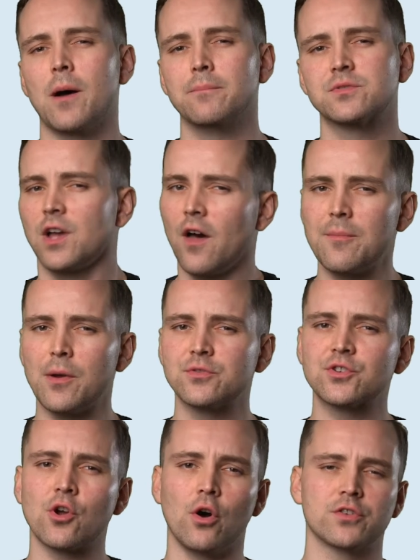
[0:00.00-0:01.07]
pumps are the
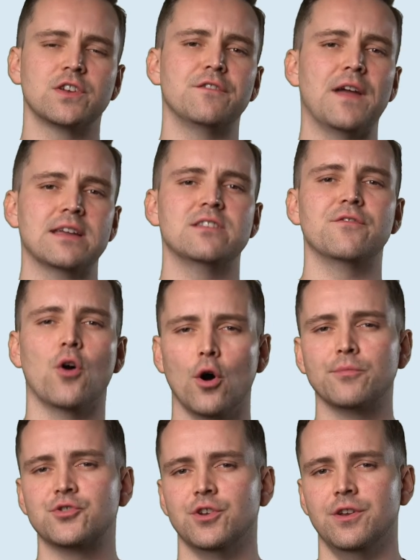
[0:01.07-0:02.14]
most cost-effective
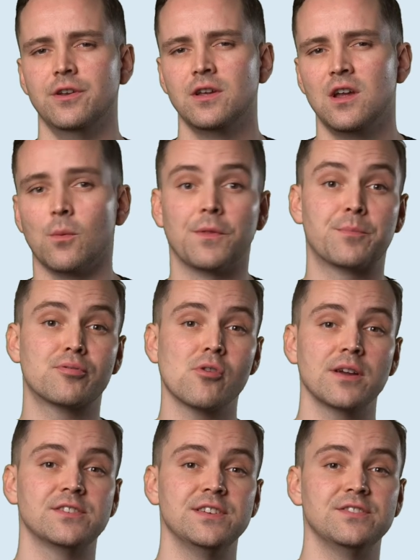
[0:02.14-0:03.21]
option, with
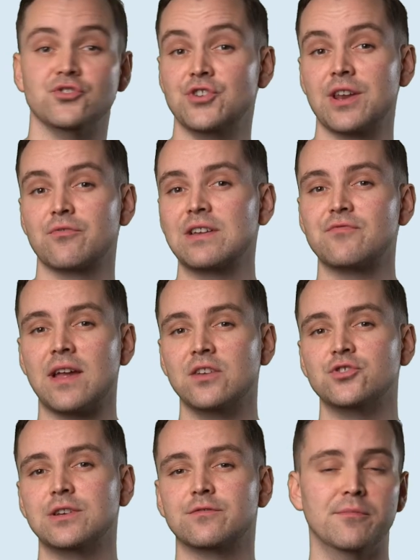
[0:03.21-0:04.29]
prices generally
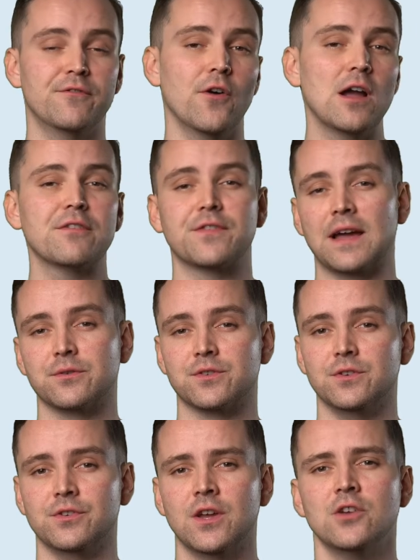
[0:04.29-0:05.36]
ranging from
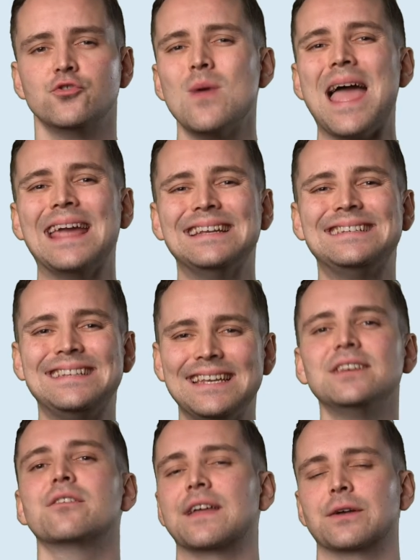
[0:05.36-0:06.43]
£5,000 to
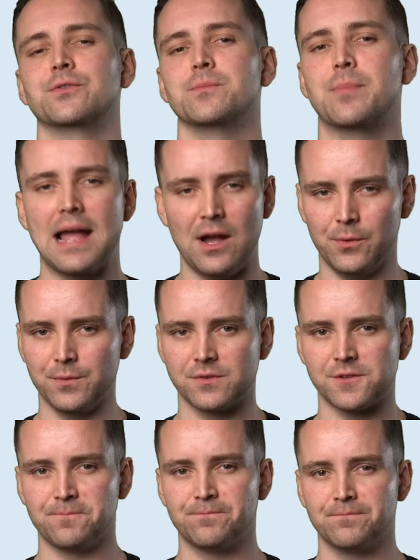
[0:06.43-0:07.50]
£18,000.
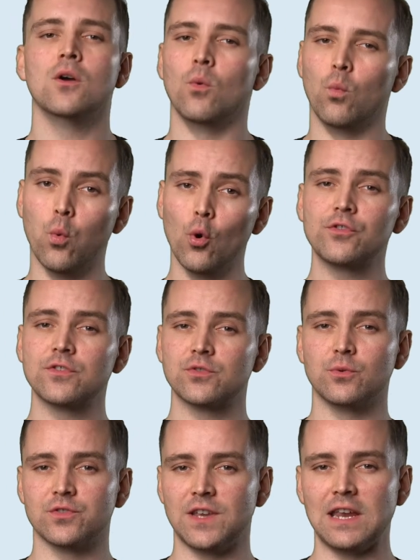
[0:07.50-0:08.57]
Water
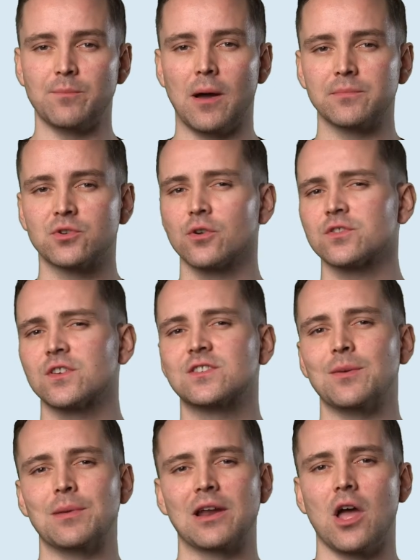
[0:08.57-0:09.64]
source heat pumps cost a
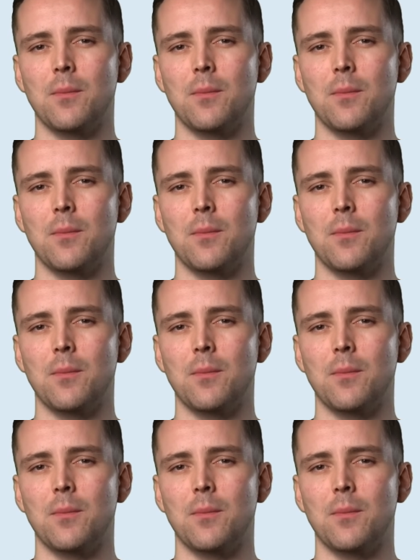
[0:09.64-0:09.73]
similar